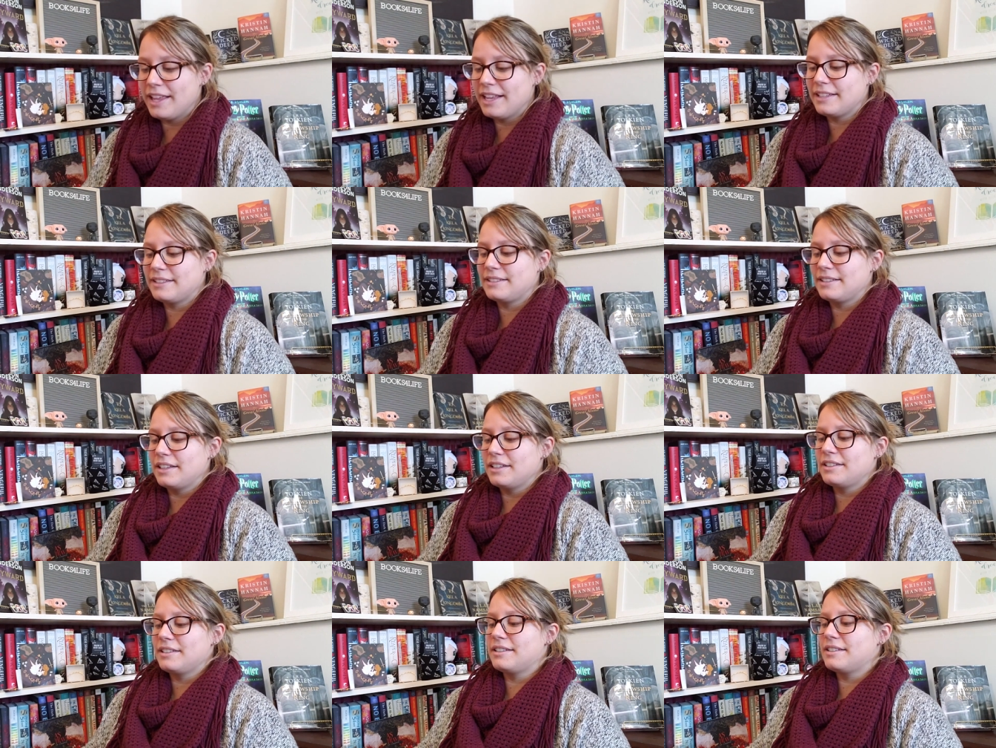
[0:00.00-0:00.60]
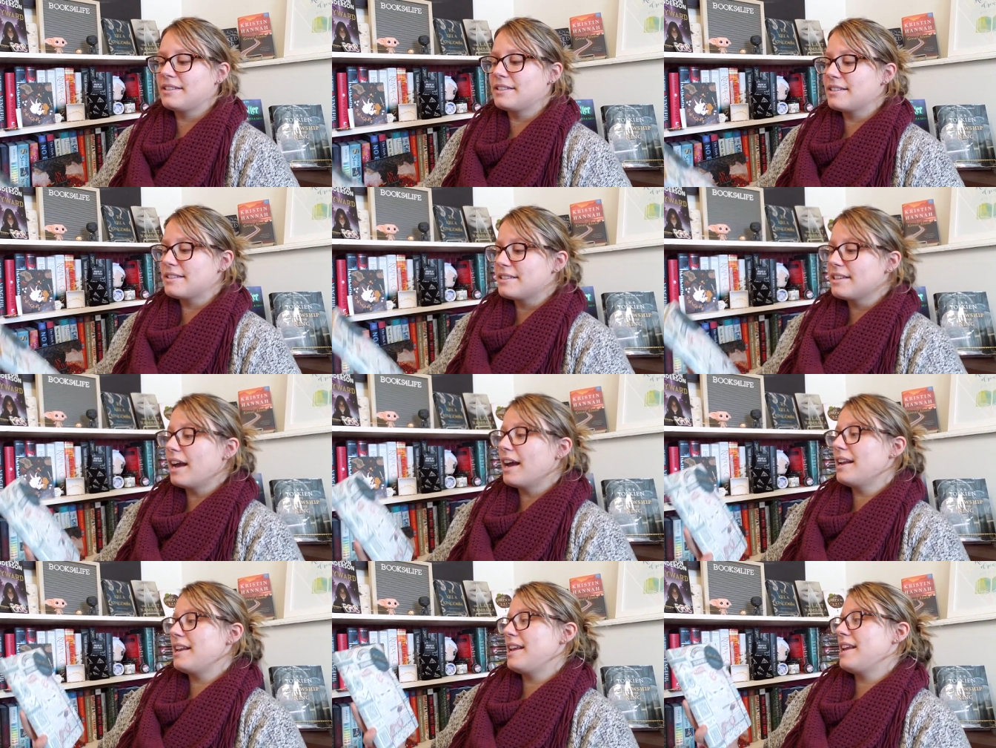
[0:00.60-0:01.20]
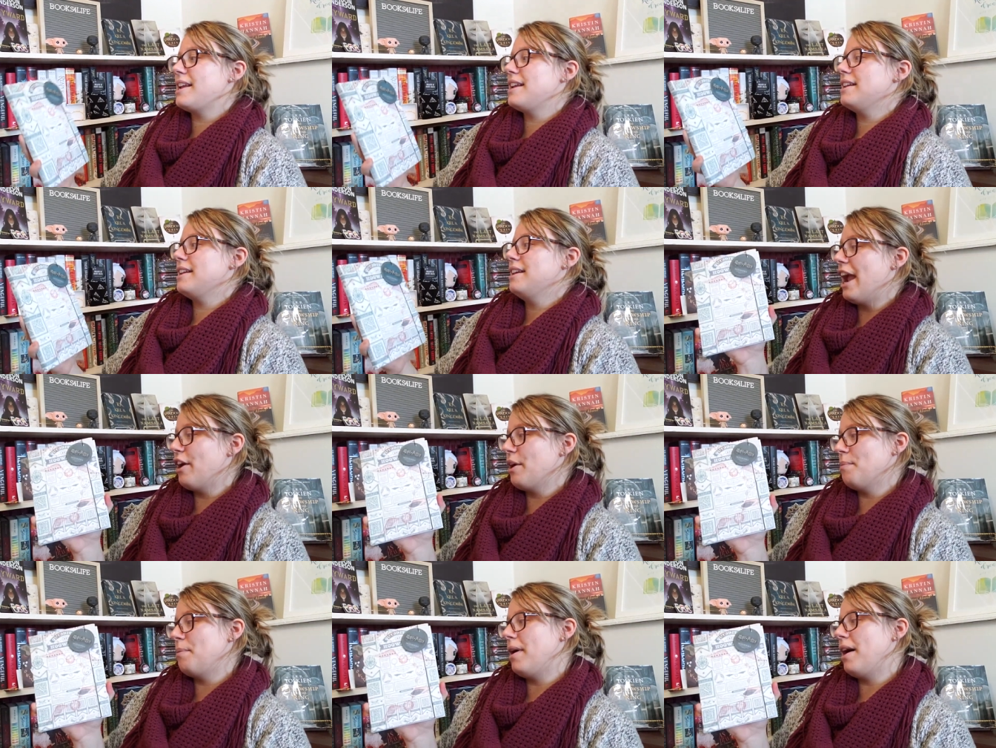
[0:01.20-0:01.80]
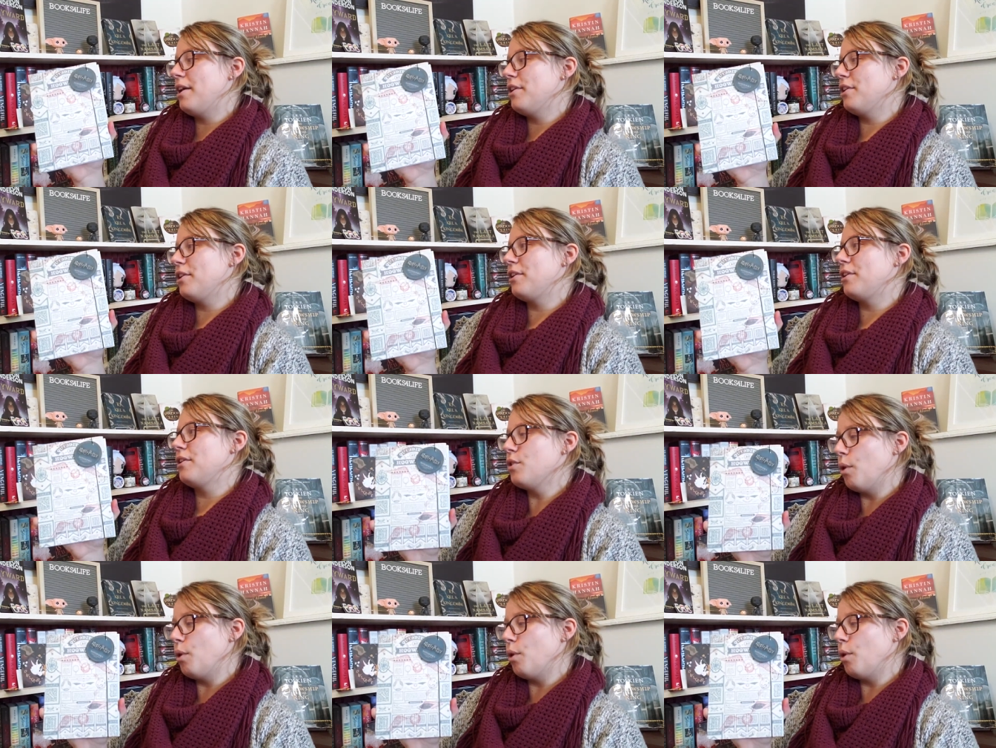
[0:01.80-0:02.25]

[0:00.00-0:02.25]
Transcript: this stunning Harry Potter